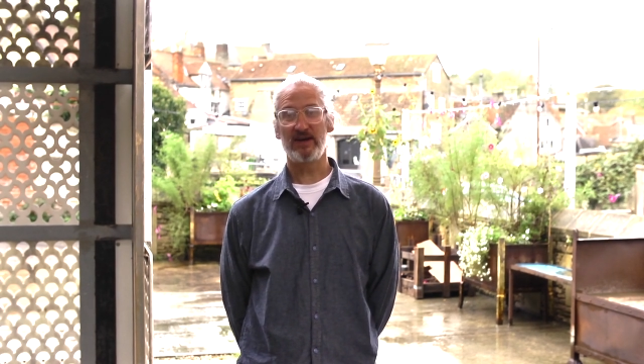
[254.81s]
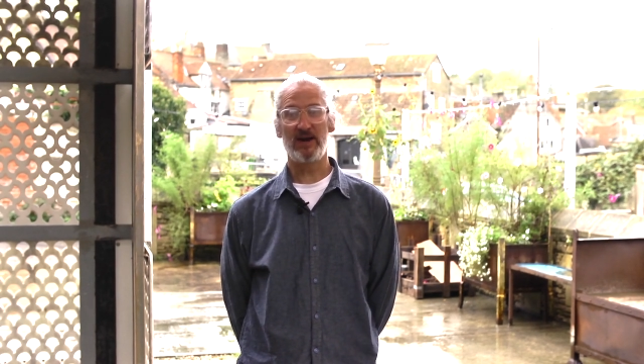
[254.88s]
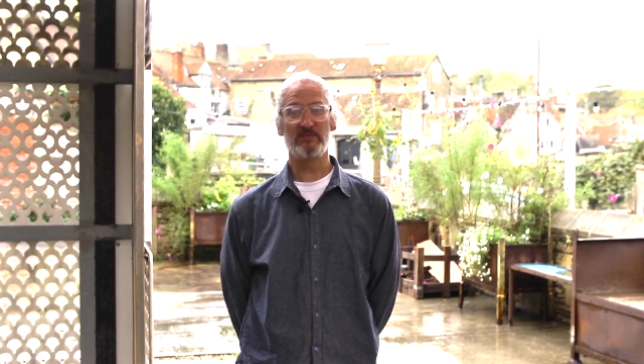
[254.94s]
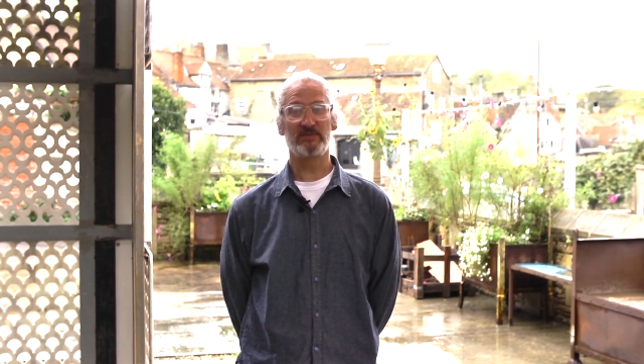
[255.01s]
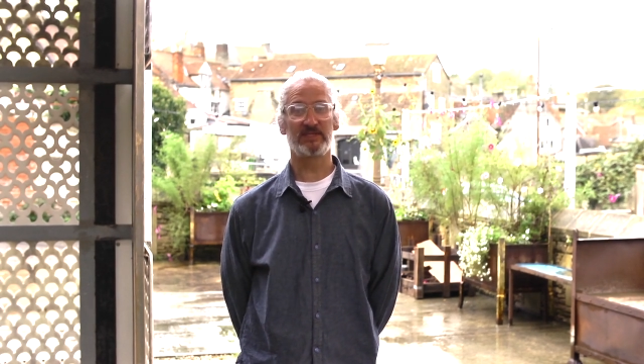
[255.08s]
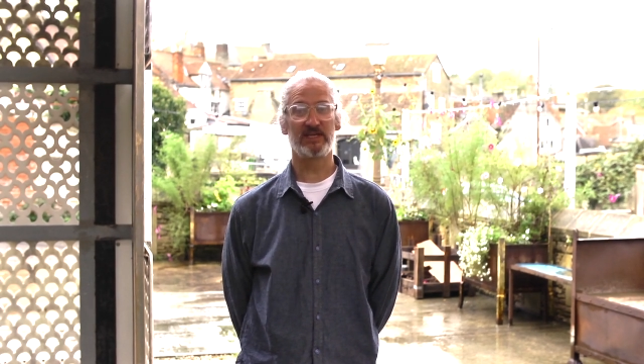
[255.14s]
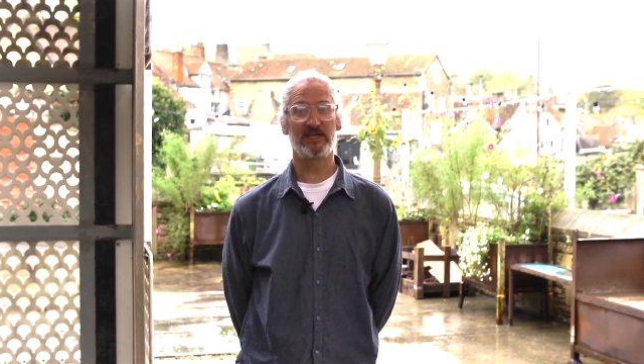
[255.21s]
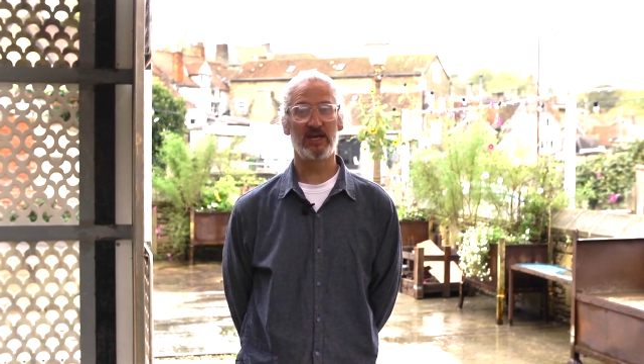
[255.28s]
I'm
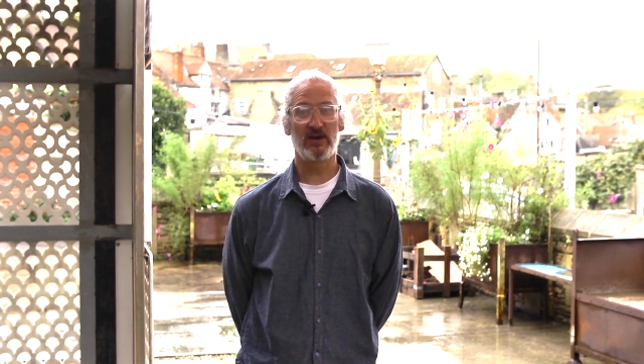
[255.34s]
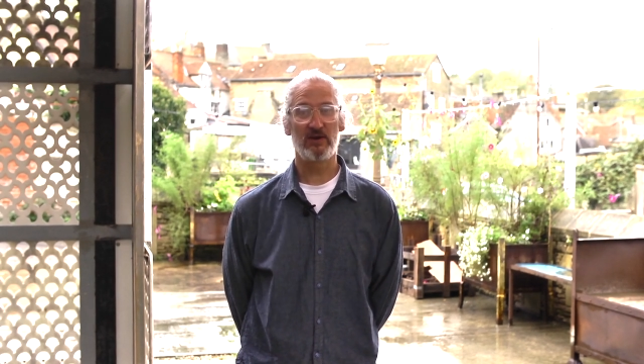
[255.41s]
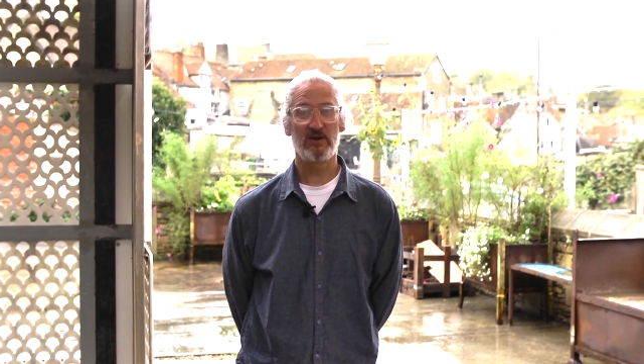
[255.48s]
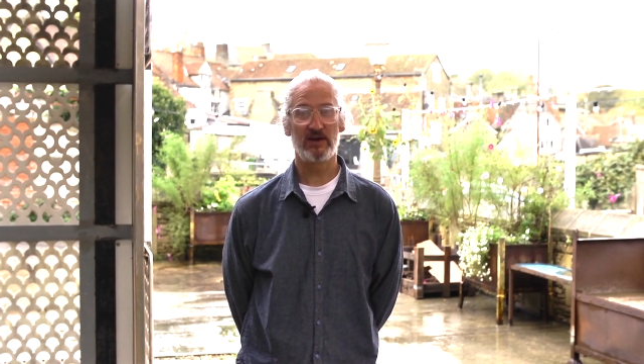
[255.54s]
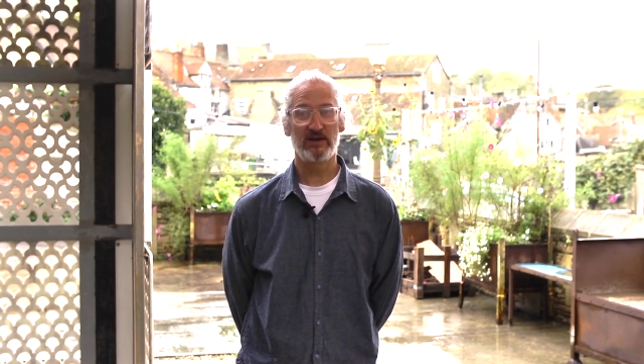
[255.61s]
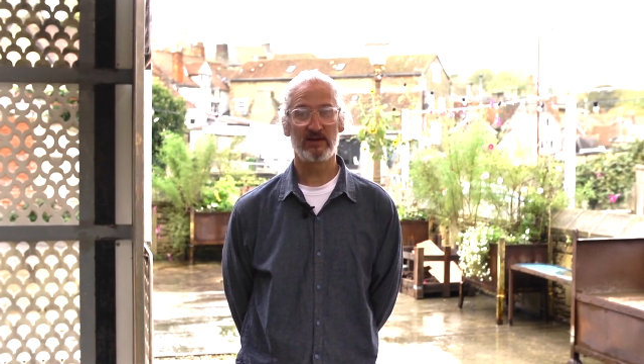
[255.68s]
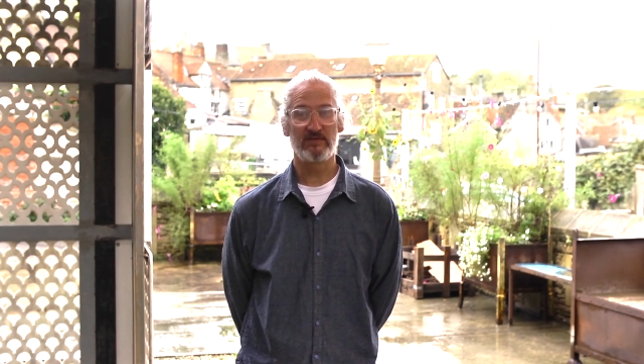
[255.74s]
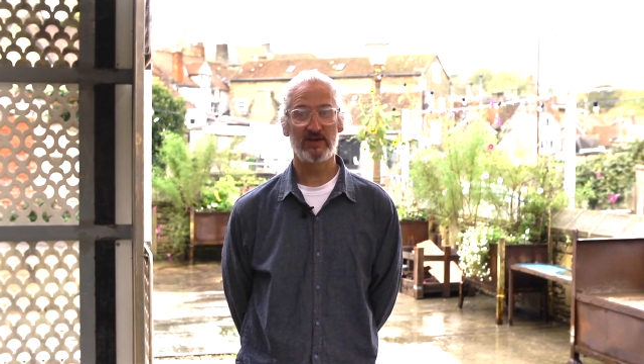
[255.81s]
CEO
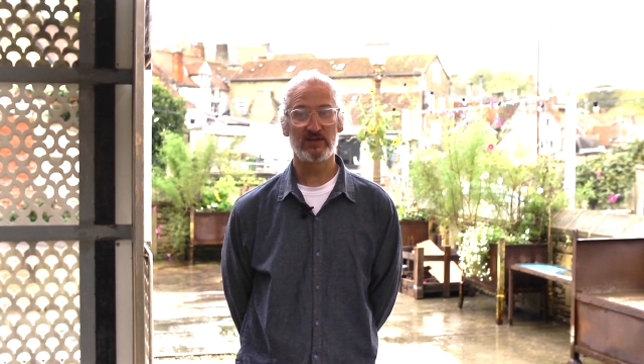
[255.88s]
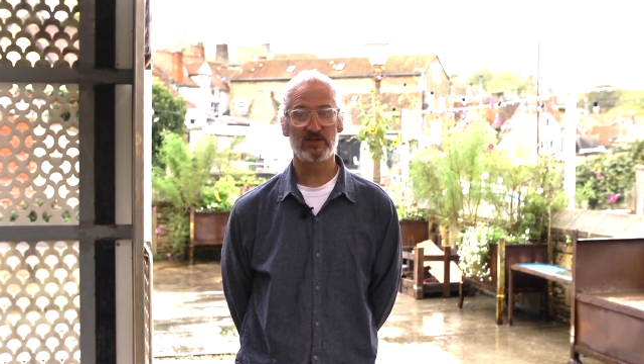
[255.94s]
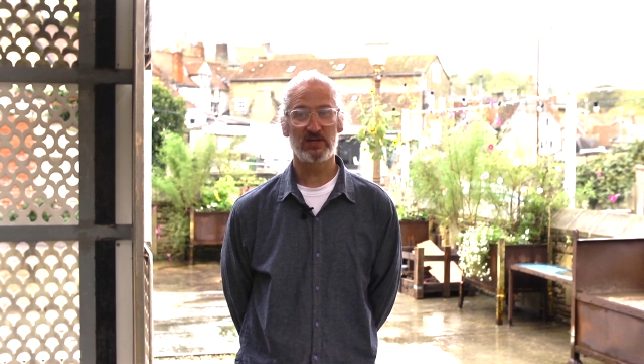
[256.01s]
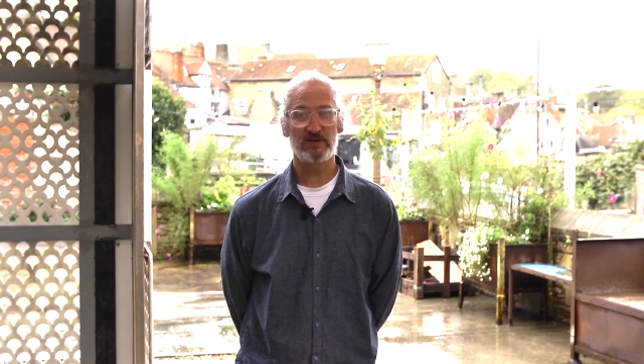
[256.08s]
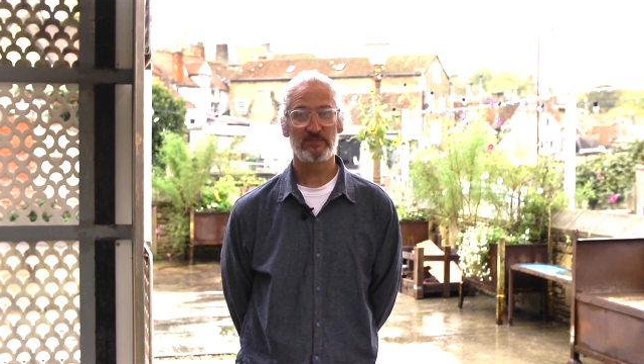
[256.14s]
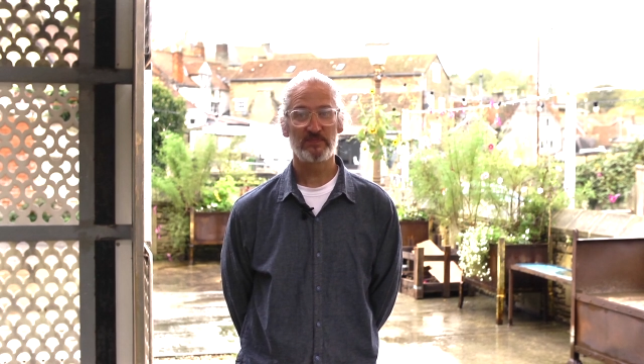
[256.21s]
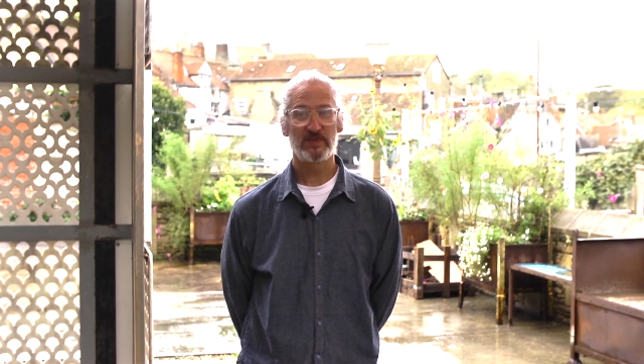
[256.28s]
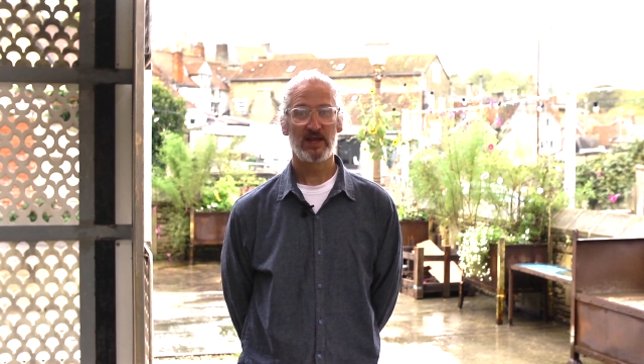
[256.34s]
at Edventure,